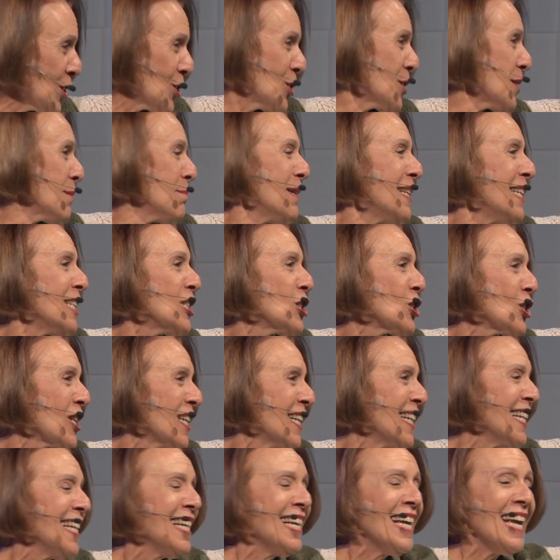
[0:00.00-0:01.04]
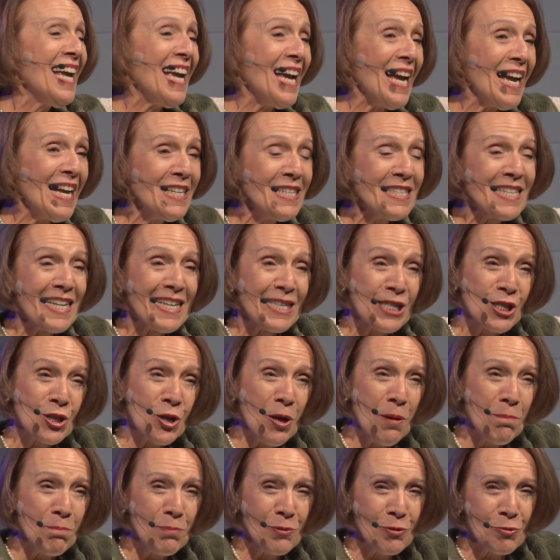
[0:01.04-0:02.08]
to the militia. And a
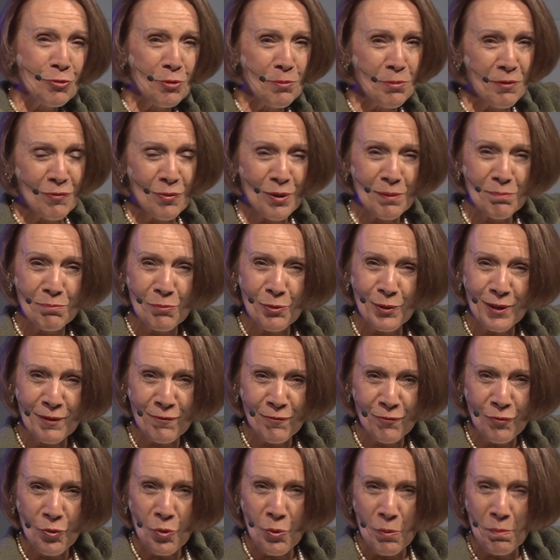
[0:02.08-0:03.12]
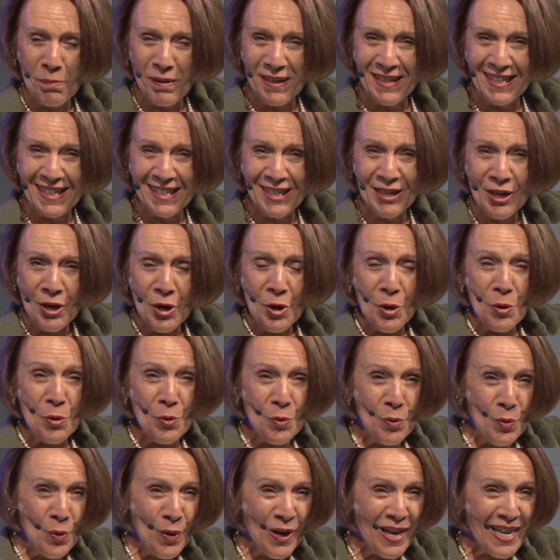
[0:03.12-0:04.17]
sample group of 1.4 million
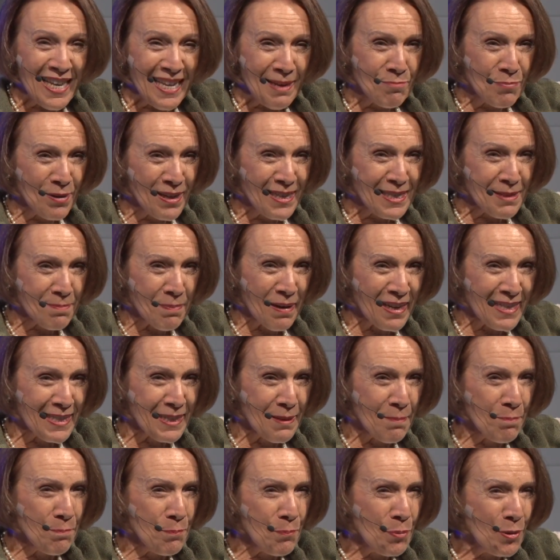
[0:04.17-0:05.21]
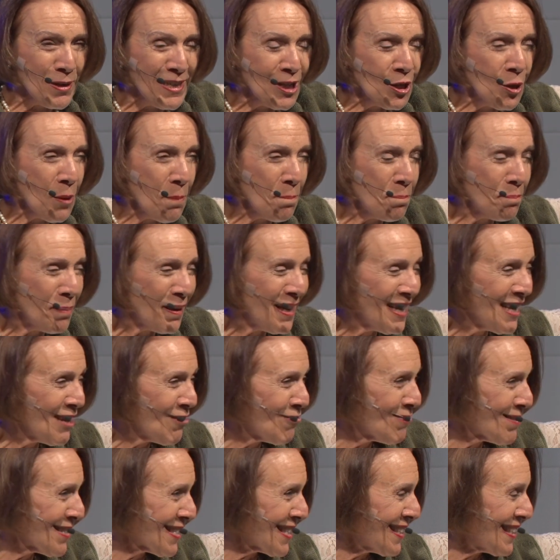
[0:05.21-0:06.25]
really brings about some pretty compelling
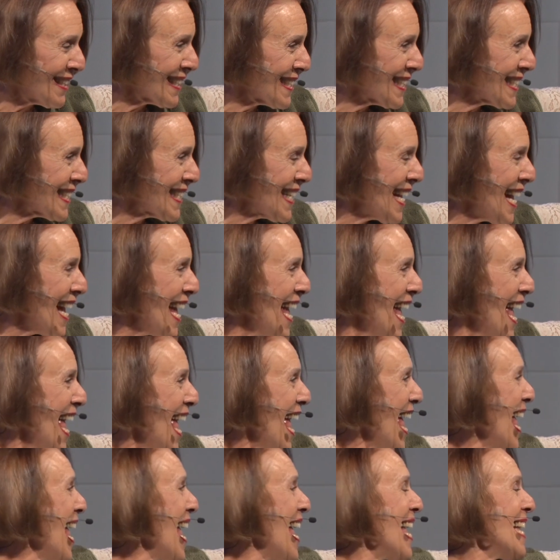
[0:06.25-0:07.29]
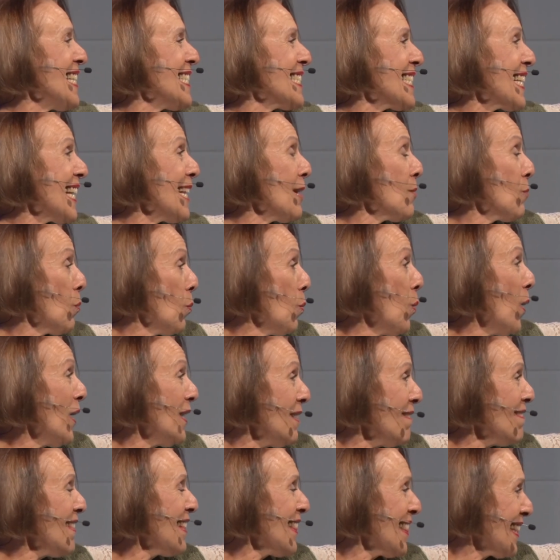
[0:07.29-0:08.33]
results. And one
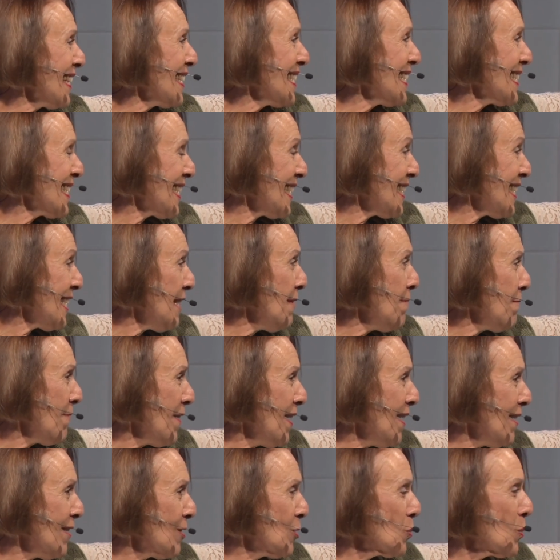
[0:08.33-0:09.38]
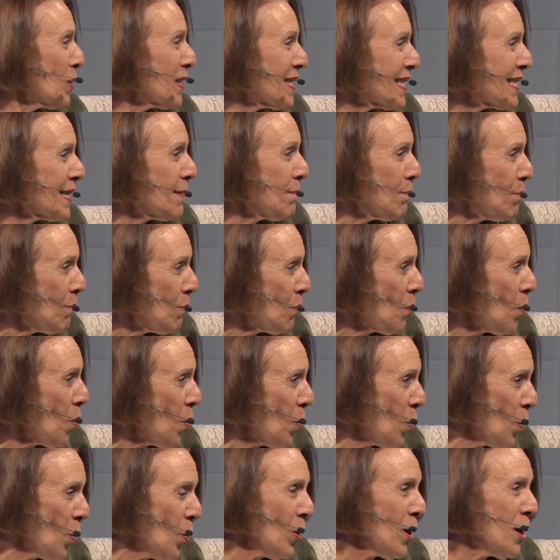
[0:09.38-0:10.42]
of the things that he found was the
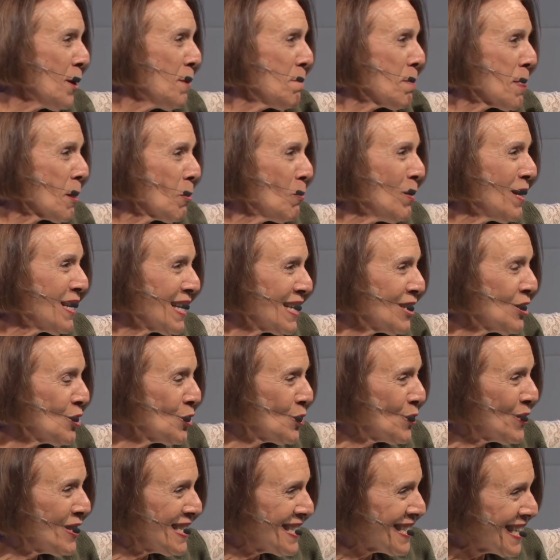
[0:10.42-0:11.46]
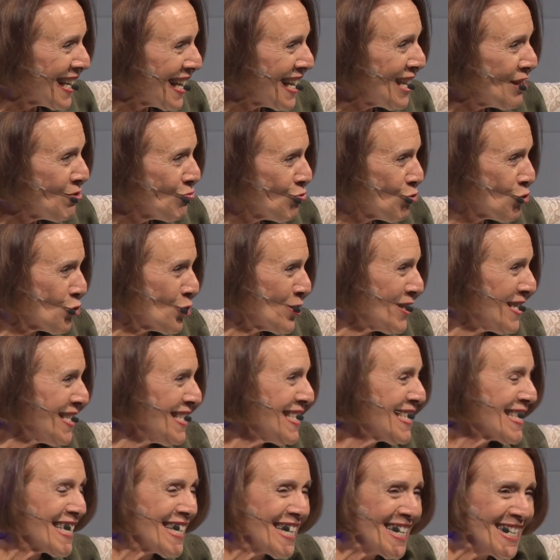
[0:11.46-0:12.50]
more we can do these
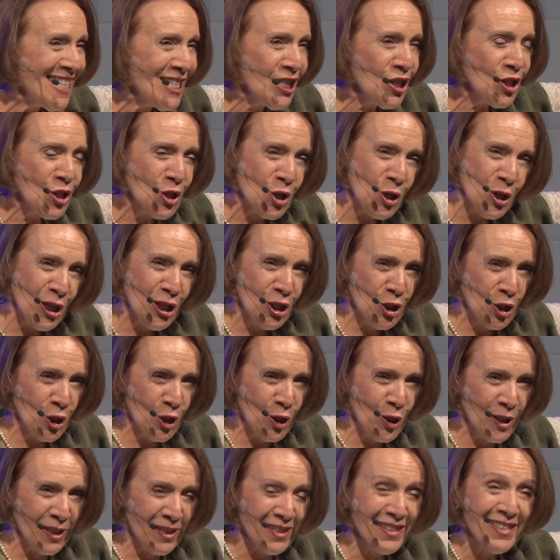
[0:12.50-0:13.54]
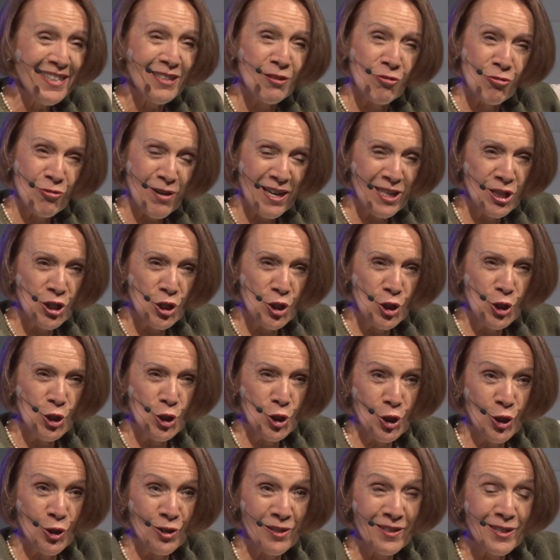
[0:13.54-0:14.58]
entries into a journal, gratitude
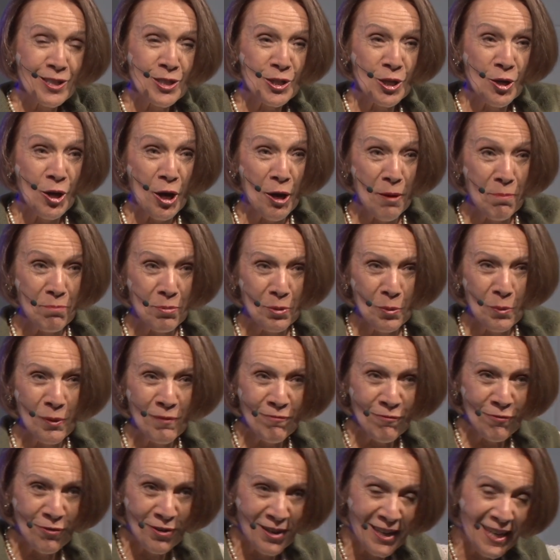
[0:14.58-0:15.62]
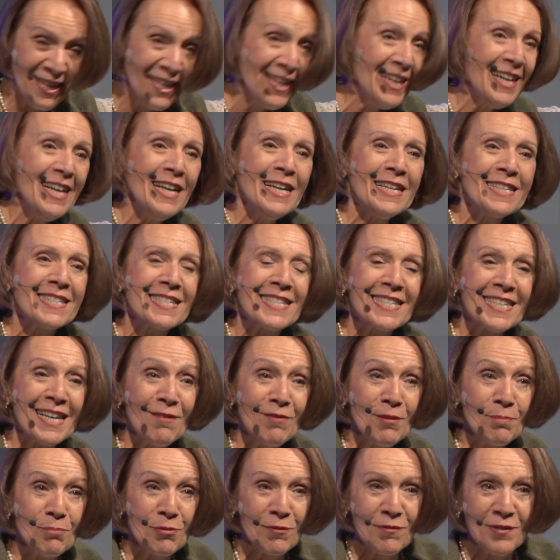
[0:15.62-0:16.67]
journal. So Oprah Winfrey
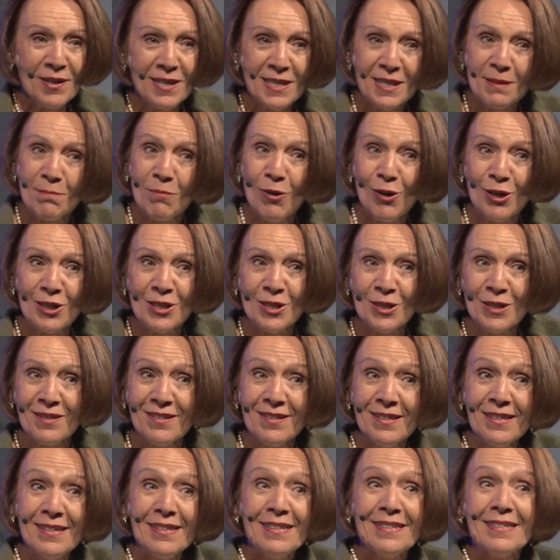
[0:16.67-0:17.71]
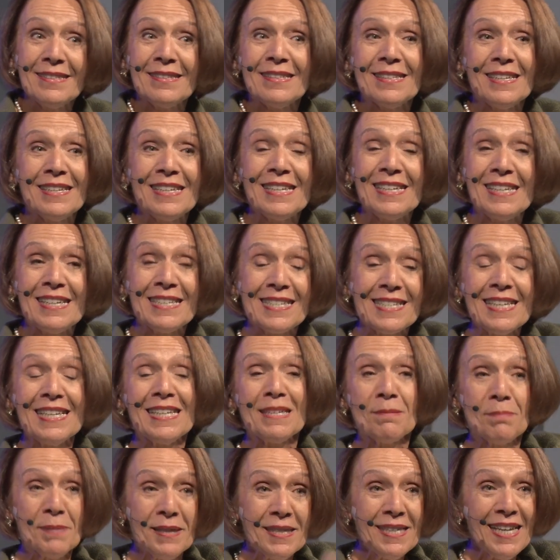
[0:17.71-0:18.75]
discovered Professor Martin
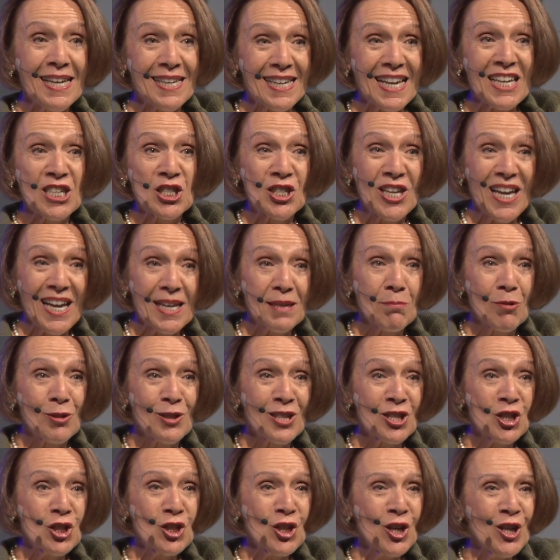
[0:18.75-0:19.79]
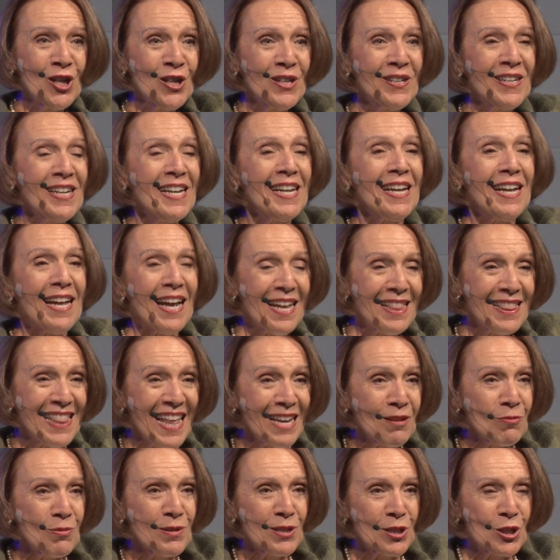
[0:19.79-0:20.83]
Seligman and actually had him on the show. And
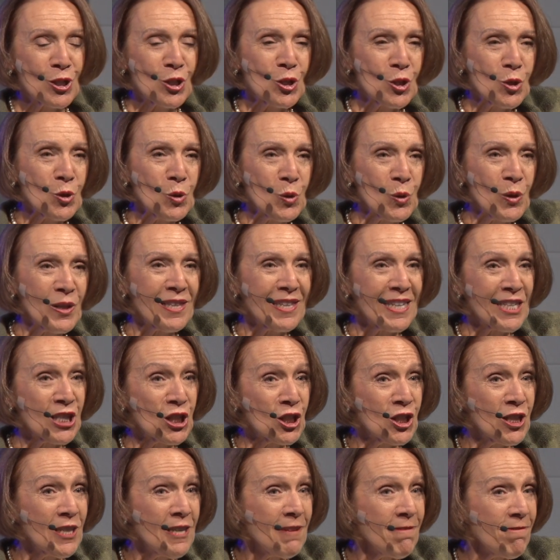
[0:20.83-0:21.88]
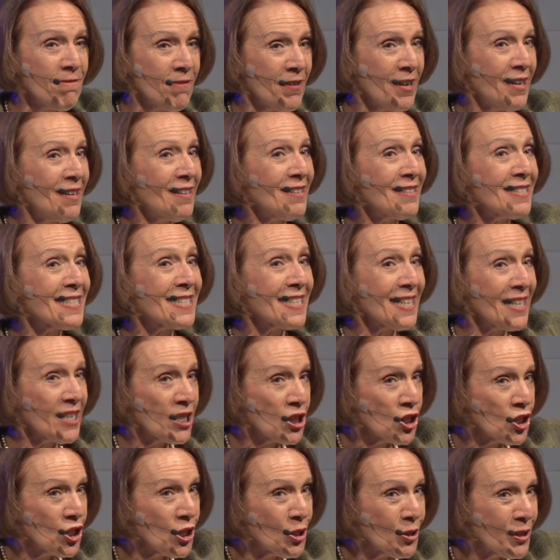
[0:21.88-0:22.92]
that was a tool that she found
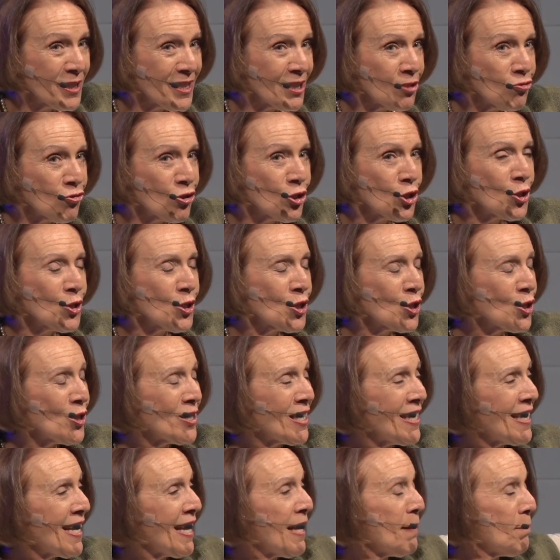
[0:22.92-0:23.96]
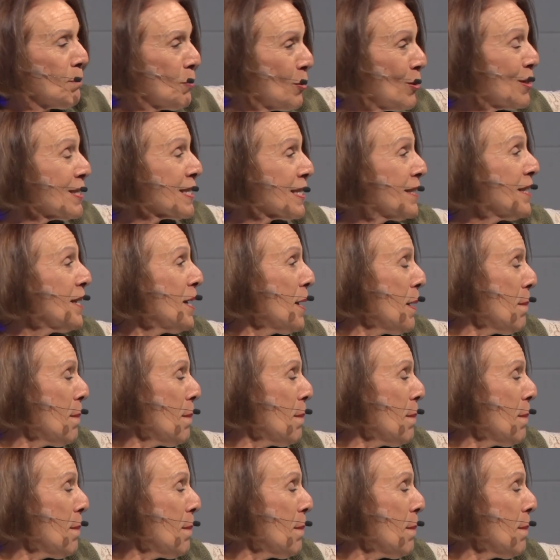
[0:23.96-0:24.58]
she could introduce to the layperson,